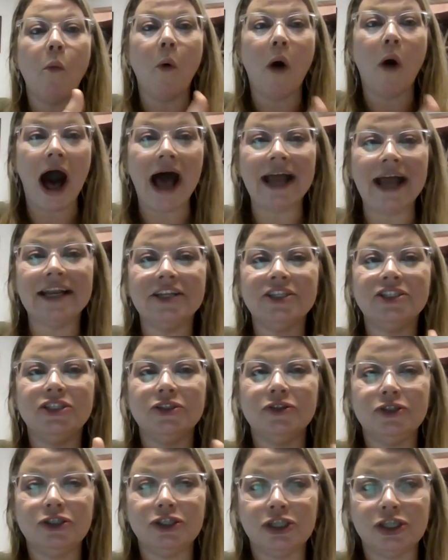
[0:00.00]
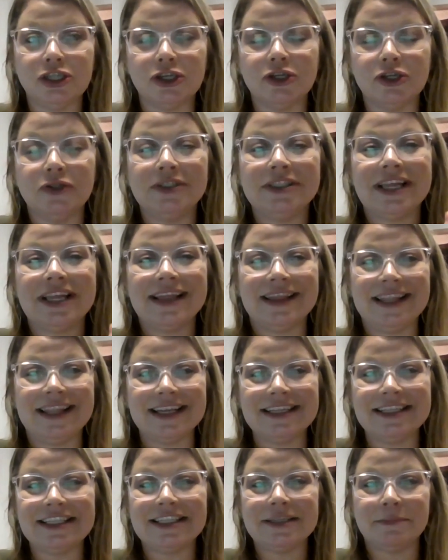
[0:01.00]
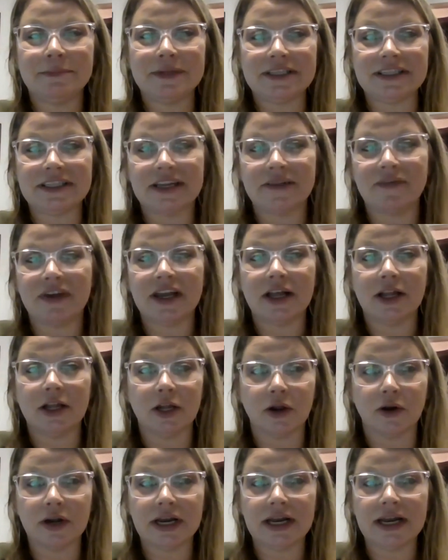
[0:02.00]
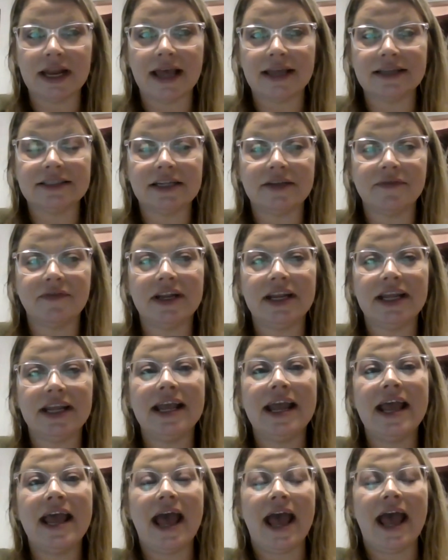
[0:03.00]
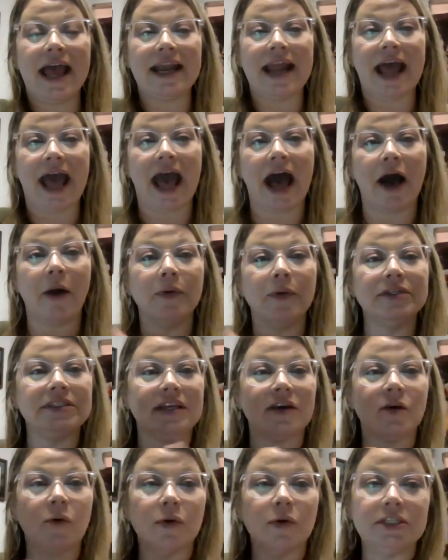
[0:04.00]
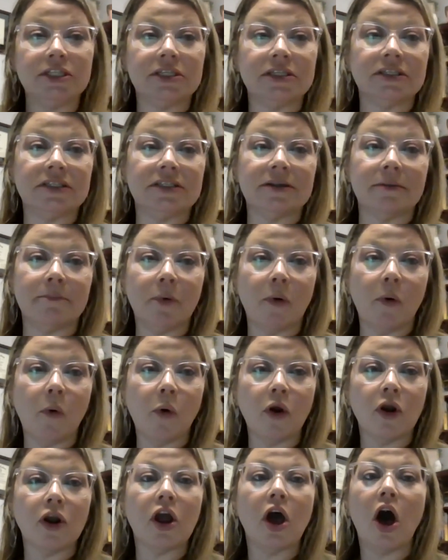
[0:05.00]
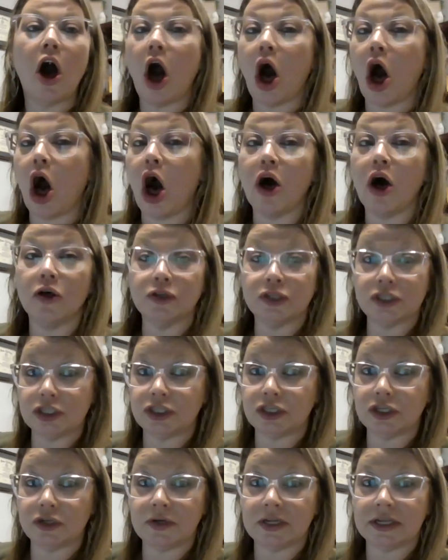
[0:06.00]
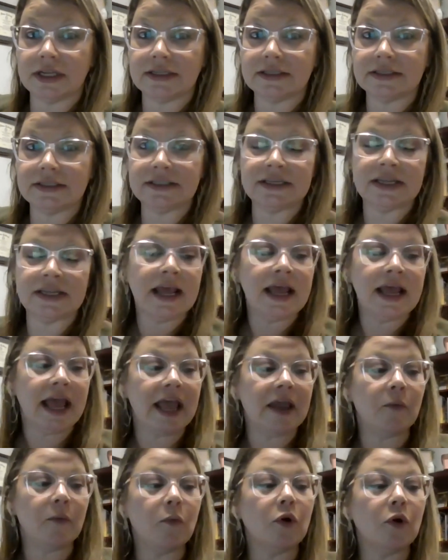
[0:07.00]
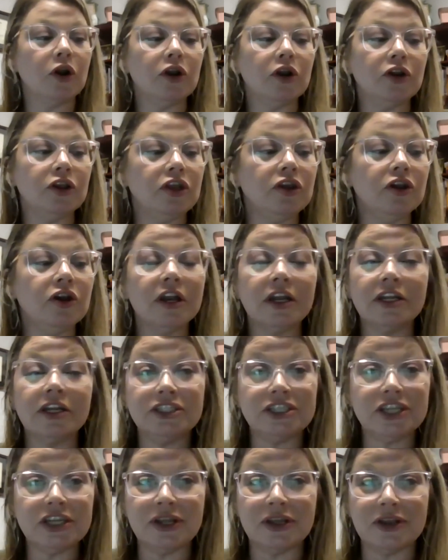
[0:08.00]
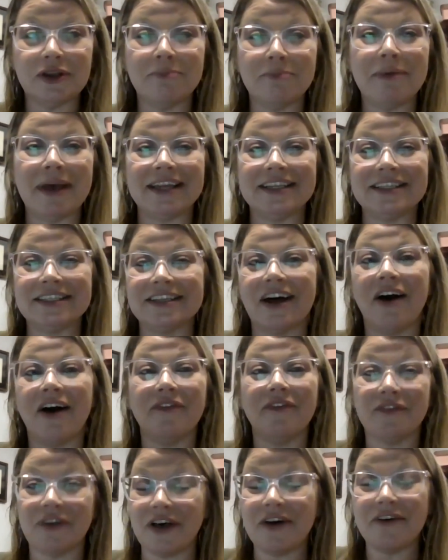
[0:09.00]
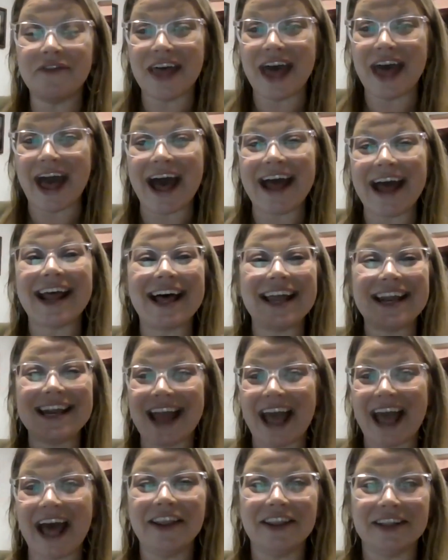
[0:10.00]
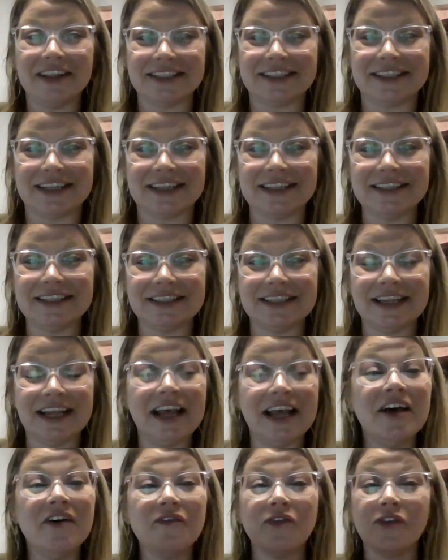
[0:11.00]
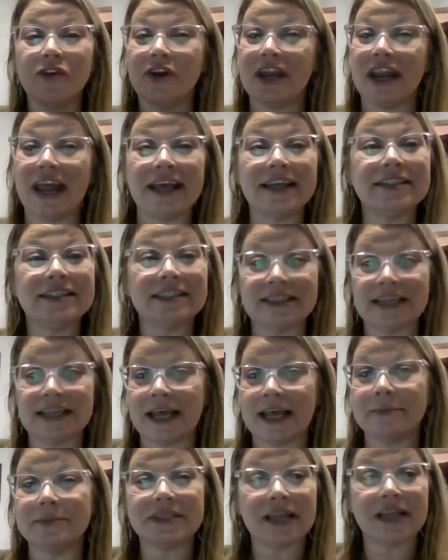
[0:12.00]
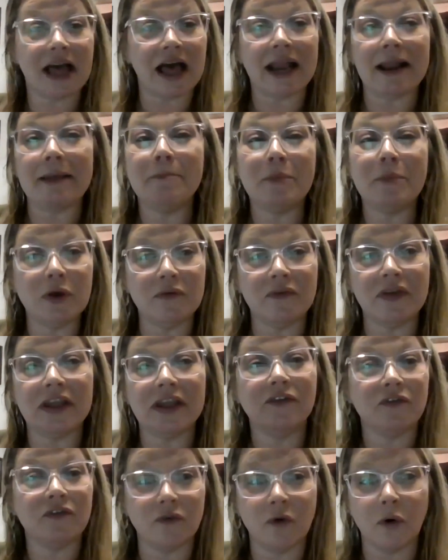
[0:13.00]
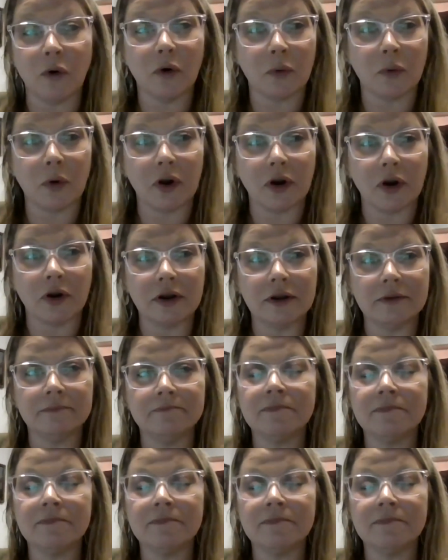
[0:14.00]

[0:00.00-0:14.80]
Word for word: Why did you choose this specific learning activity, and how is it going to support all students? And what are you going to do based off of that analysis for next steps kind of moving forward